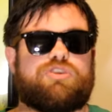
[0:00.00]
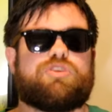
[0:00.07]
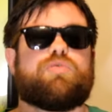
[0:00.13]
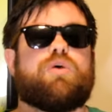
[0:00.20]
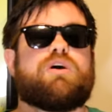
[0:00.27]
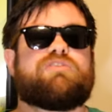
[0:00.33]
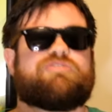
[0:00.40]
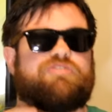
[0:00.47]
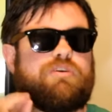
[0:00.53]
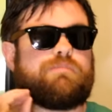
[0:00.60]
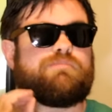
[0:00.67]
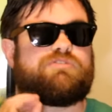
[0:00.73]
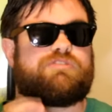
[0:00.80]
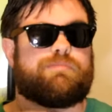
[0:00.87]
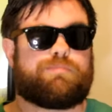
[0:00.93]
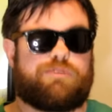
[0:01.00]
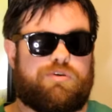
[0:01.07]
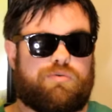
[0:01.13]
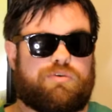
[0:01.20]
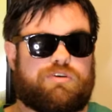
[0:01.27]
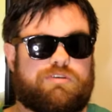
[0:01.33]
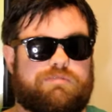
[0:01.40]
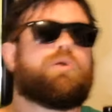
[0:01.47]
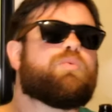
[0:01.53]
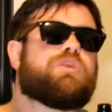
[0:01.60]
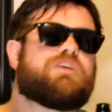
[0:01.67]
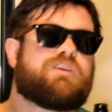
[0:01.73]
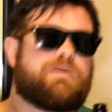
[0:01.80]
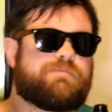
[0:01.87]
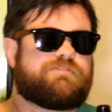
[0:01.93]
You are from Dubuque. But when
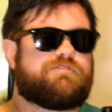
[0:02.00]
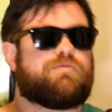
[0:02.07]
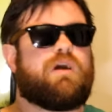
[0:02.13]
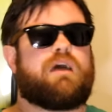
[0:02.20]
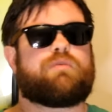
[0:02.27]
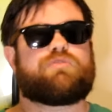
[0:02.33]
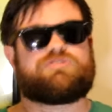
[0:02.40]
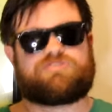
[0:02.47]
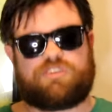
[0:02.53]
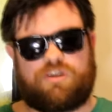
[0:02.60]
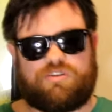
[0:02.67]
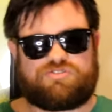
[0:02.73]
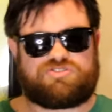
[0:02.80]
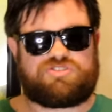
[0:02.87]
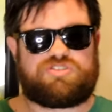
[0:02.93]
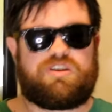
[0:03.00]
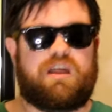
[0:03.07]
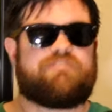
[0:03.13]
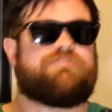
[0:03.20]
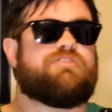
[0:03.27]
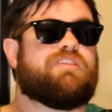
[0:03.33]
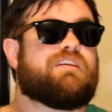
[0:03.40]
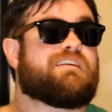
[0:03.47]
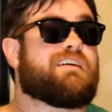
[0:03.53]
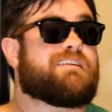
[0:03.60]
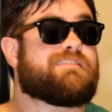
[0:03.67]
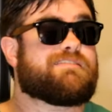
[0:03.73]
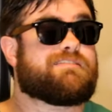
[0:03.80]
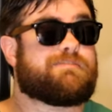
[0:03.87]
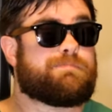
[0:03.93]
it comes to Irish culture, I feel like I
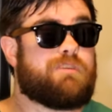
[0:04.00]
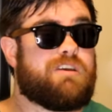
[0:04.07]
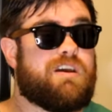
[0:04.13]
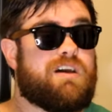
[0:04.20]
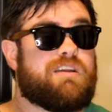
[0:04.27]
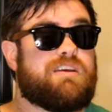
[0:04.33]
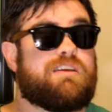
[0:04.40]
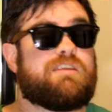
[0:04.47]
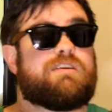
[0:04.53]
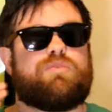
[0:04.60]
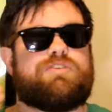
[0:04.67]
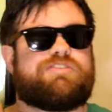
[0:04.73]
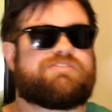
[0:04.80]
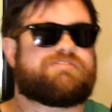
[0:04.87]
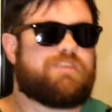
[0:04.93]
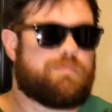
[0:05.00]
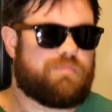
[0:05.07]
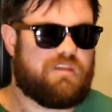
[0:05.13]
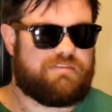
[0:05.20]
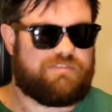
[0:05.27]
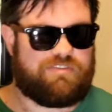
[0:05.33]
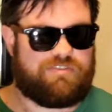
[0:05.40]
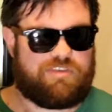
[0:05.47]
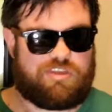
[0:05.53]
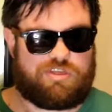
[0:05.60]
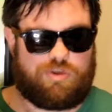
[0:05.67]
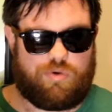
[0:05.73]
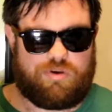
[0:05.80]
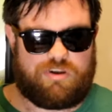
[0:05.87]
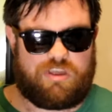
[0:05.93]
can speak on it with some level of
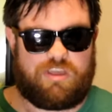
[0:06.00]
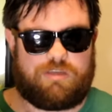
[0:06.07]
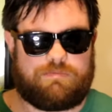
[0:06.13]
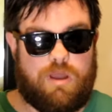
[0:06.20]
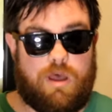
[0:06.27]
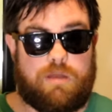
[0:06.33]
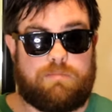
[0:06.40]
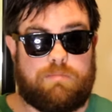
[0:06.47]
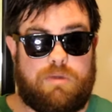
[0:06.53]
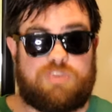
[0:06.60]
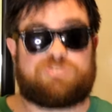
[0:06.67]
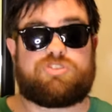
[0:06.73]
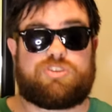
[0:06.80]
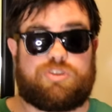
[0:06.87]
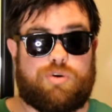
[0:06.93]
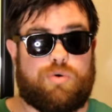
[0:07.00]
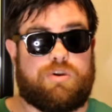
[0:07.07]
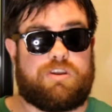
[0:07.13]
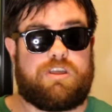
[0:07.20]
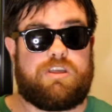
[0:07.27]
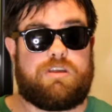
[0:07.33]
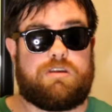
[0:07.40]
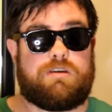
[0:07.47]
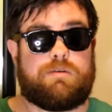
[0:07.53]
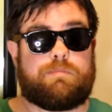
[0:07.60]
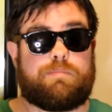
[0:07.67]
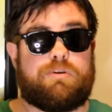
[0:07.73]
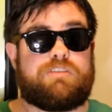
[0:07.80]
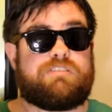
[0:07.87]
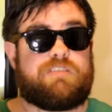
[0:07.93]
authority. Not much authority,
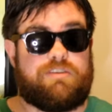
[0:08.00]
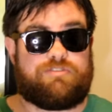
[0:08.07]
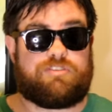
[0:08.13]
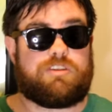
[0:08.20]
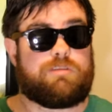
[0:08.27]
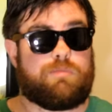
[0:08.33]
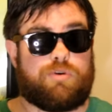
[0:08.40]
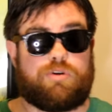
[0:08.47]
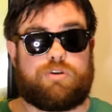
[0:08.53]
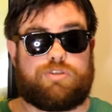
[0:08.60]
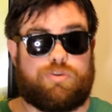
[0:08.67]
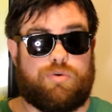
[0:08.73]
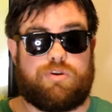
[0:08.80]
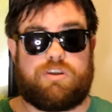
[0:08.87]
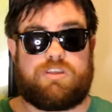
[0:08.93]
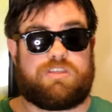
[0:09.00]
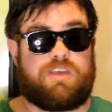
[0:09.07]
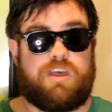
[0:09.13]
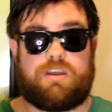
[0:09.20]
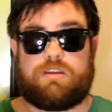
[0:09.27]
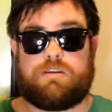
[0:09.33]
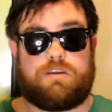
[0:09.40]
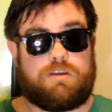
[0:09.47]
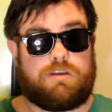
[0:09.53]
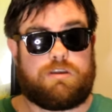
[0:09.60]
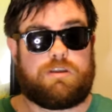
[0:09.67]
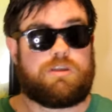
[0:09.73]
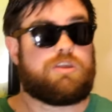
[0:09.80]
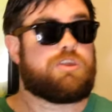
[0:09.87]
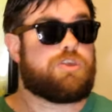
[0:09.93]
but definitely more authority than
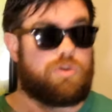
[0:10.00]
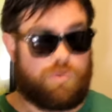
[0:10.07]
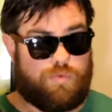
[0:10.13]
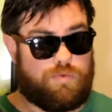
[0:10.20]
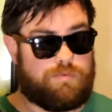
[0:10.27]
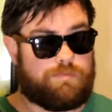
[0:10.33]
you.